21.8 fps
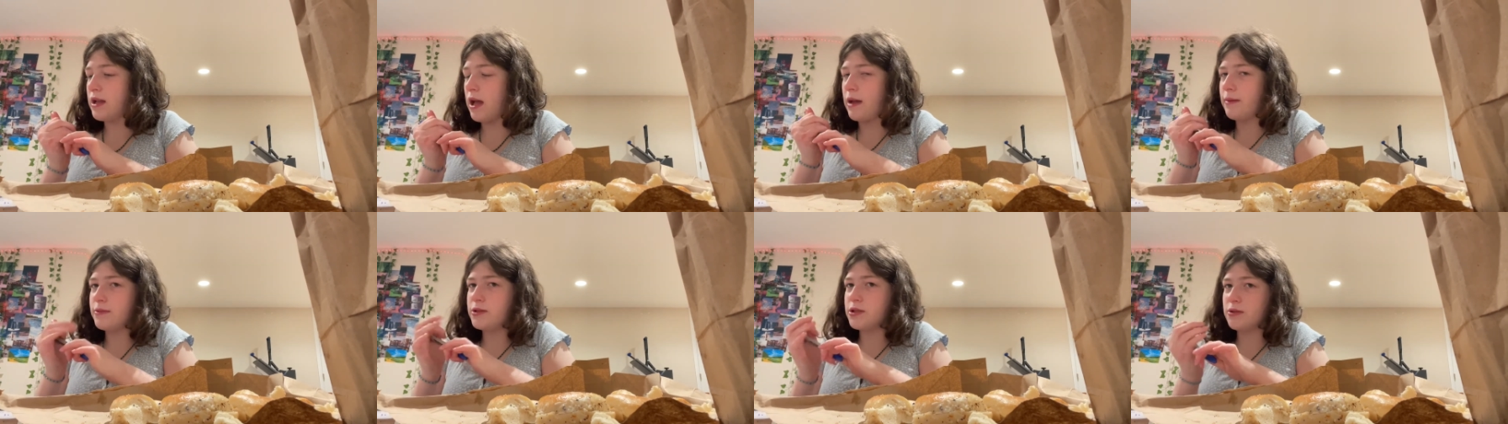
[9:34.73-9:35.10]

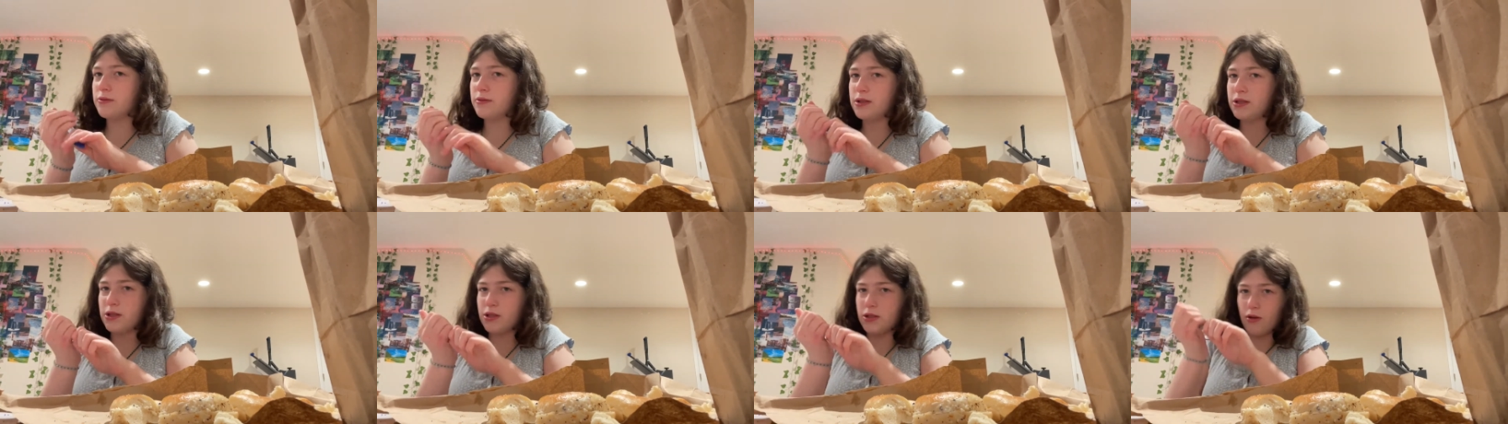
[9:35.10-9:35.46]
I'm
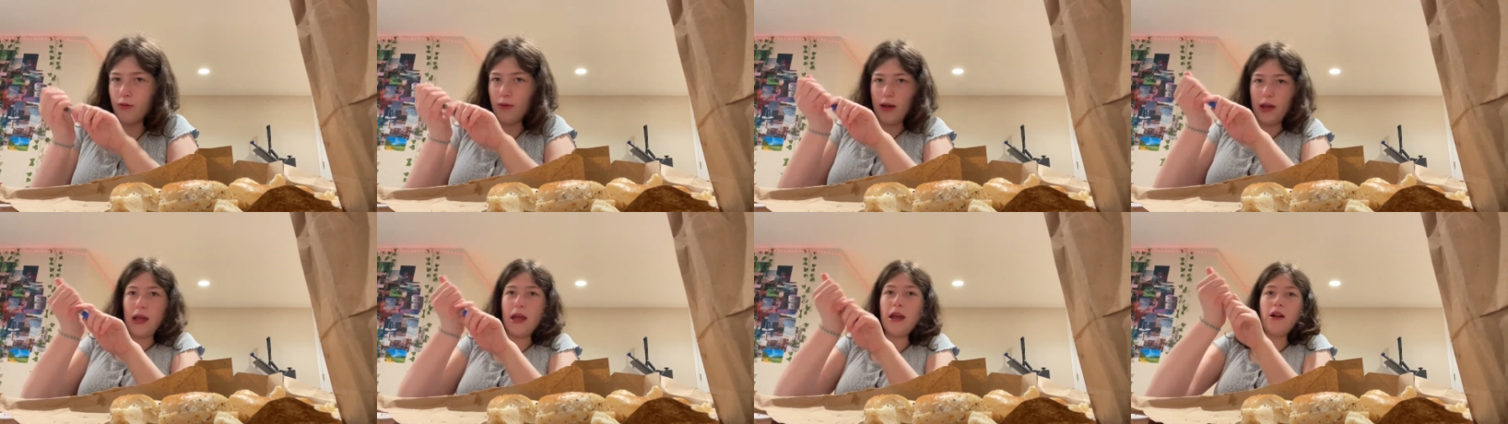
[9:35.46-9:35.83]
going to,
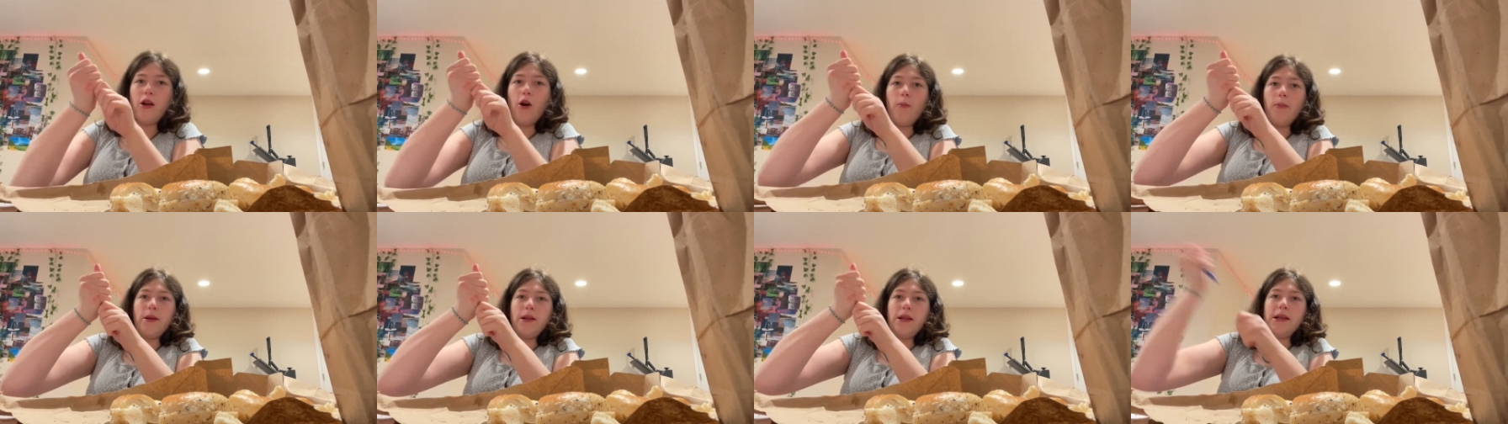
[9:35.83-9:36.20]
can't
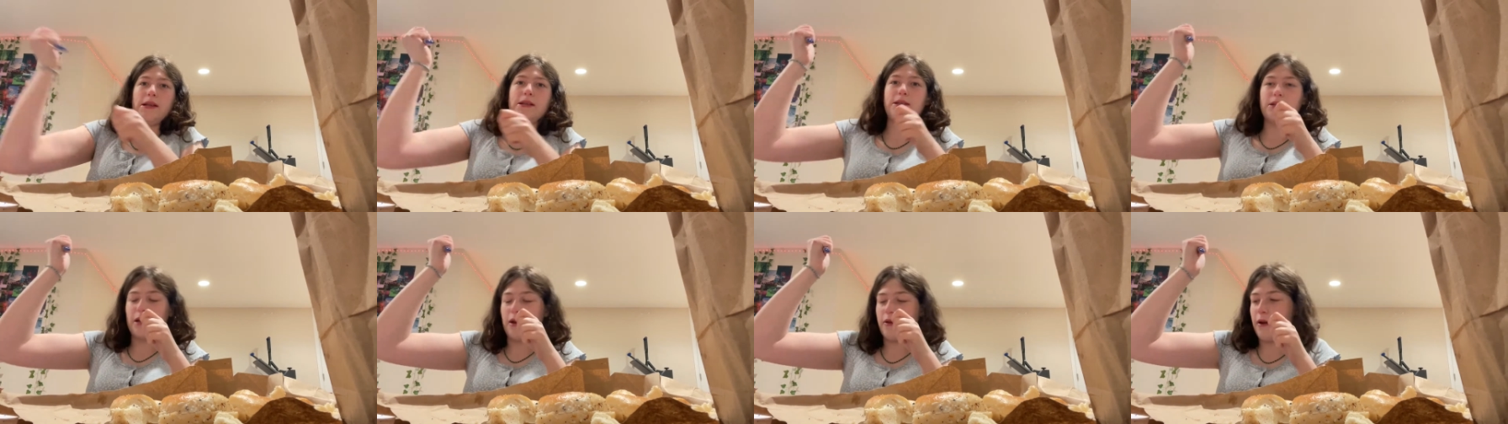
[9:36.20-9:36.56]
open
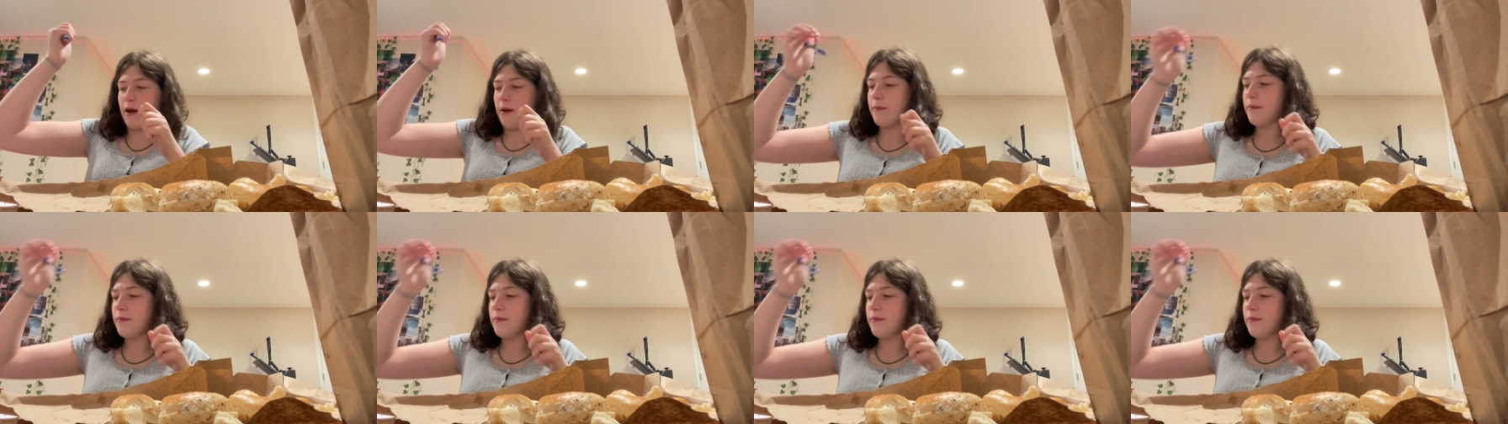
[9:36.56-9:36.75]
this. Okay.